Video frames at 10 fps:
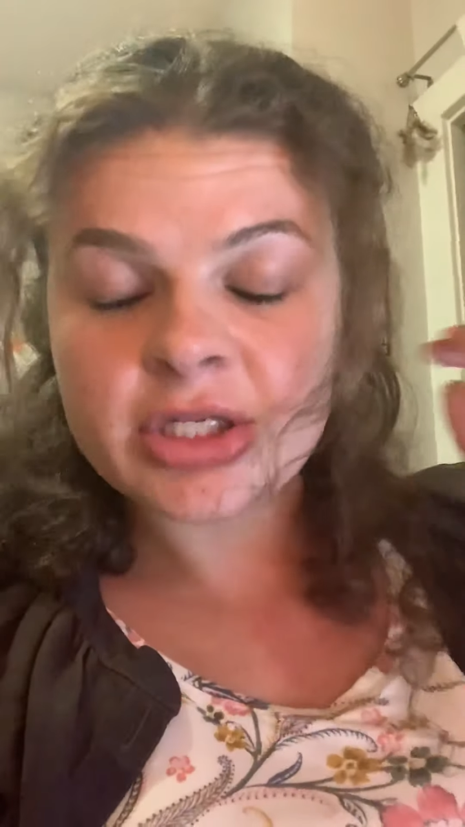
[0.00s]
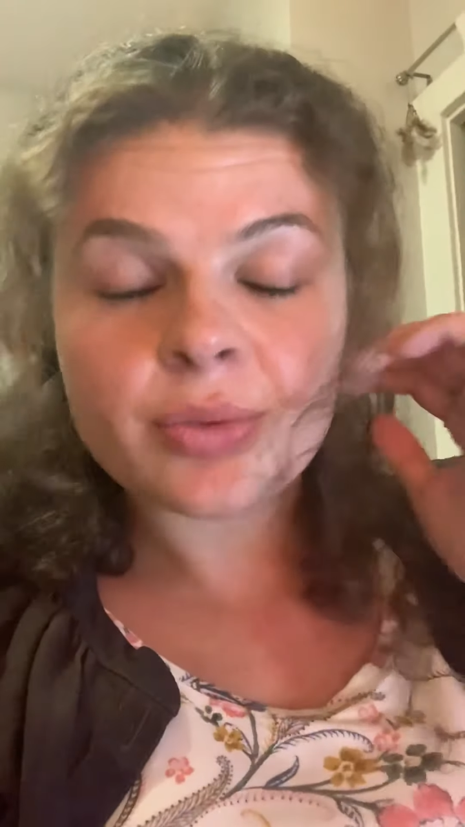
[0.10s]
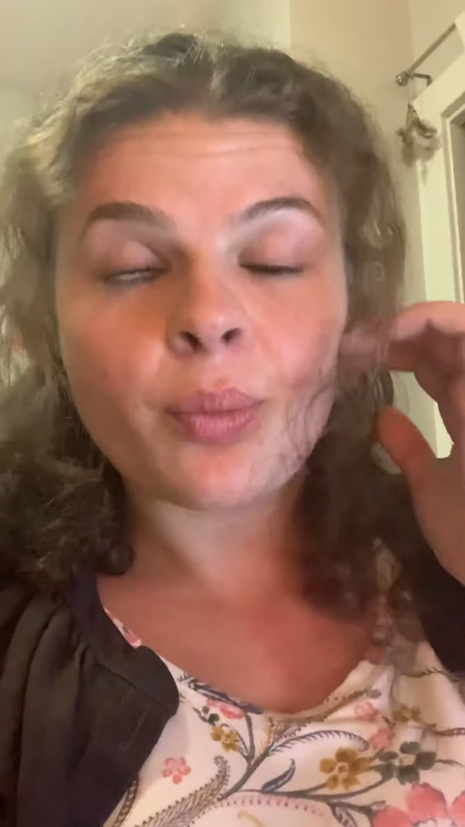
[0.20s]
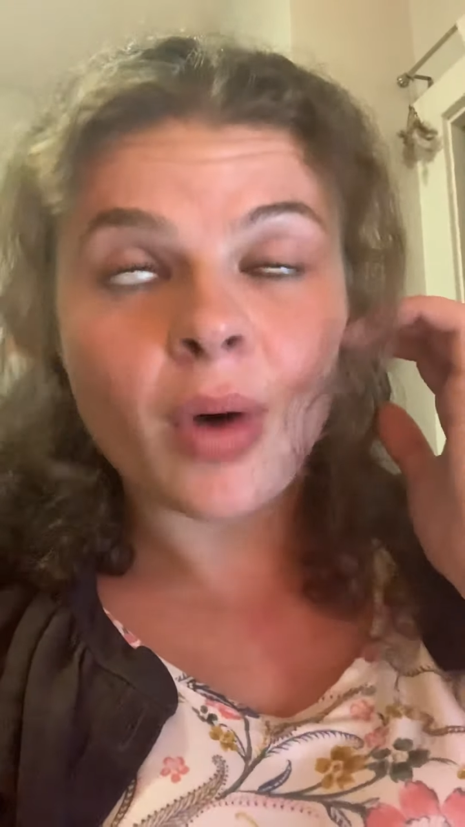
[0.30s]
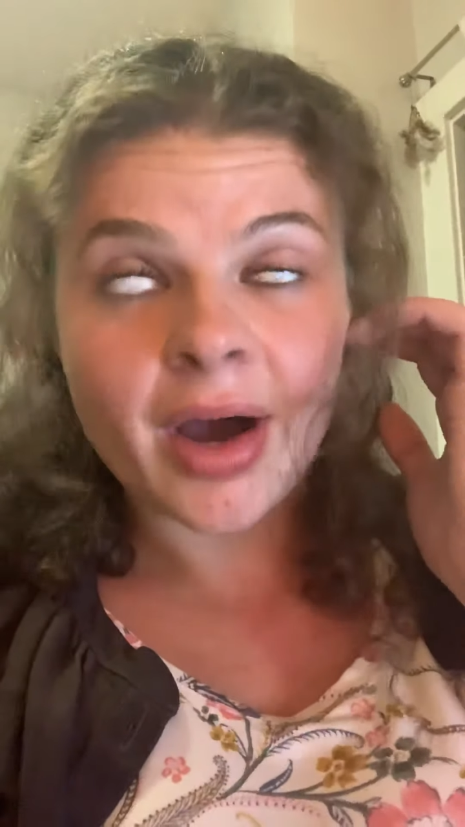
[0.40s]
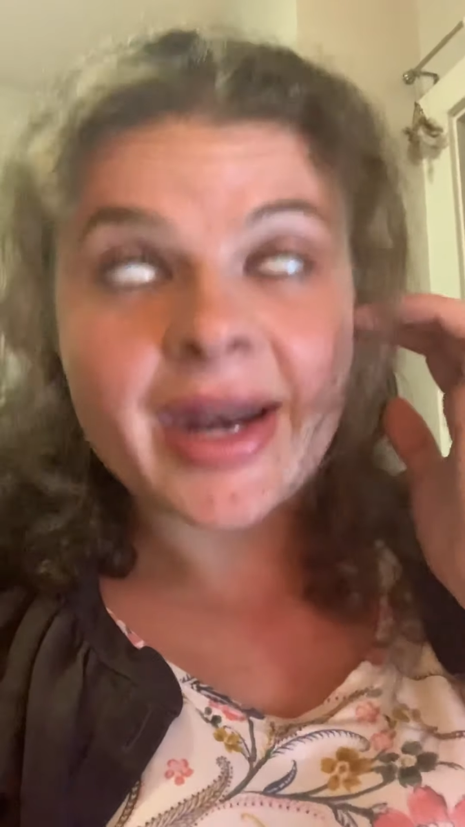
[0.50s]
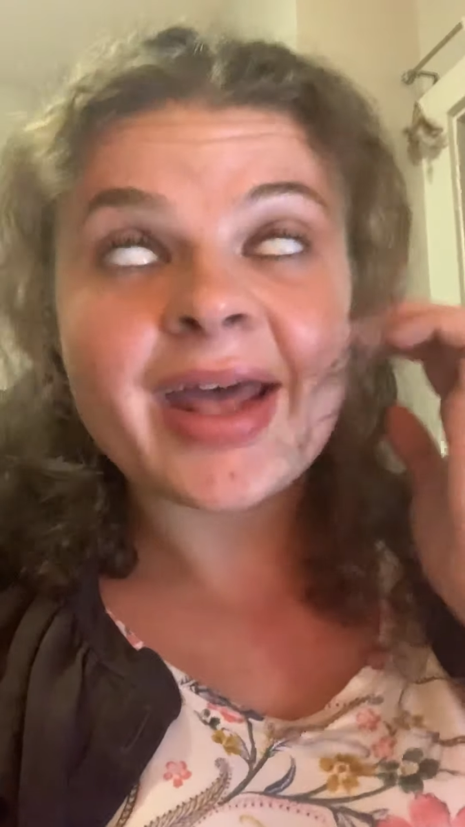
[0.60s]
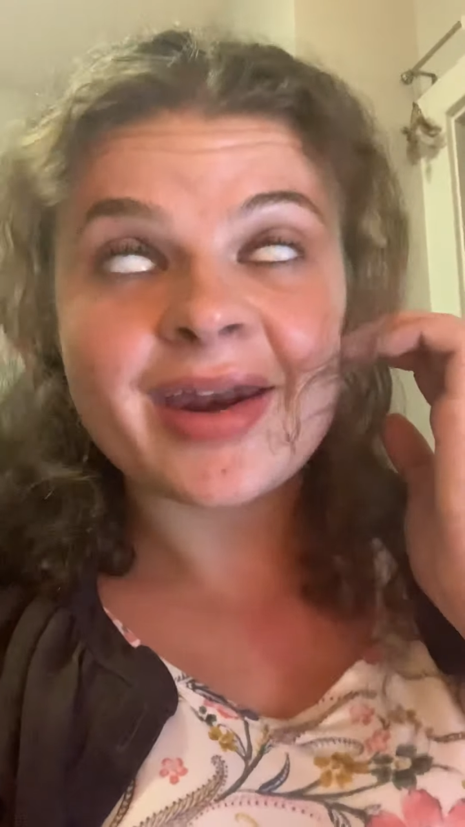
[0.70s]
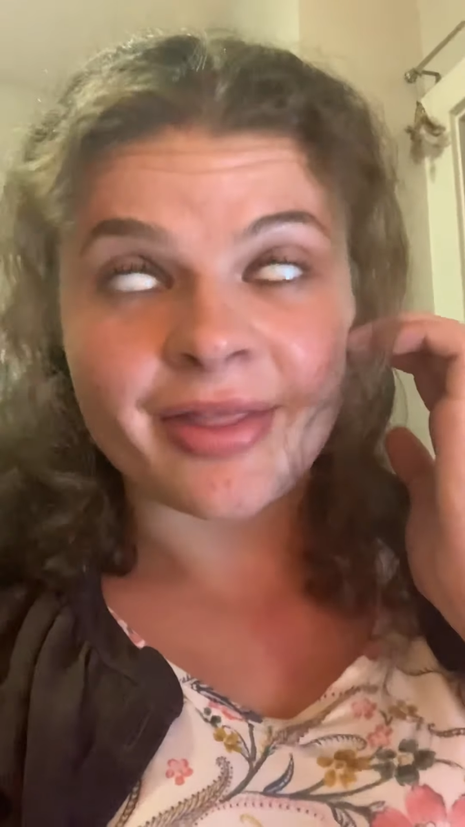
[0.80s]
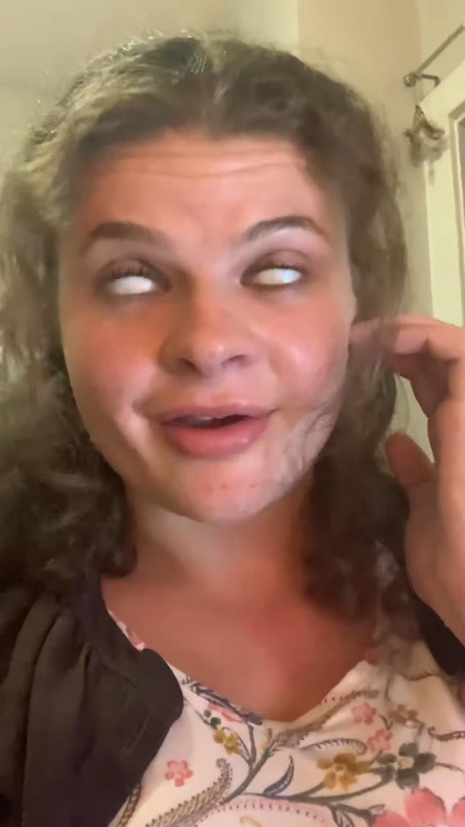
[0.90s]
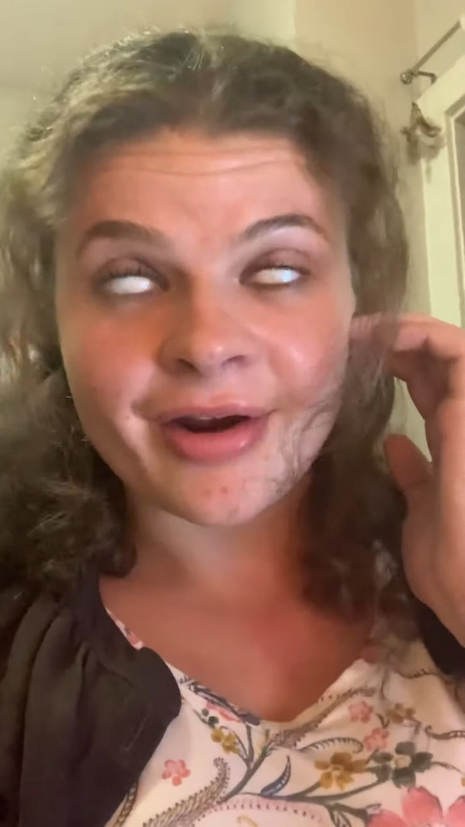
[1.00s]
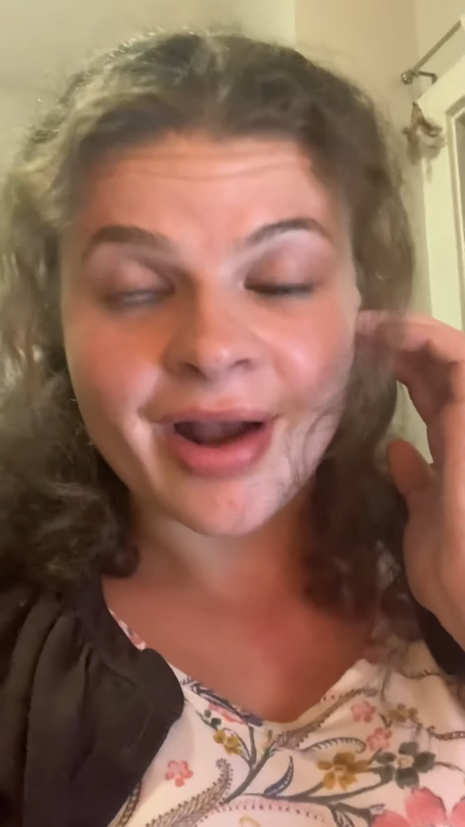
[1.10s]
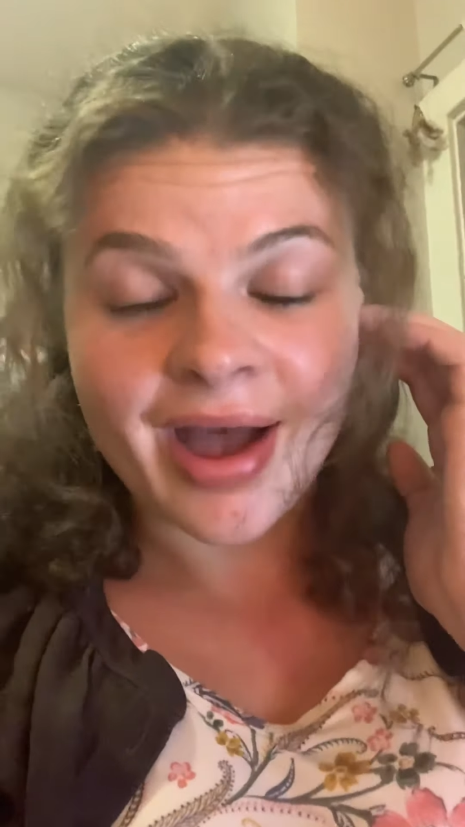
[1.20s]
one another,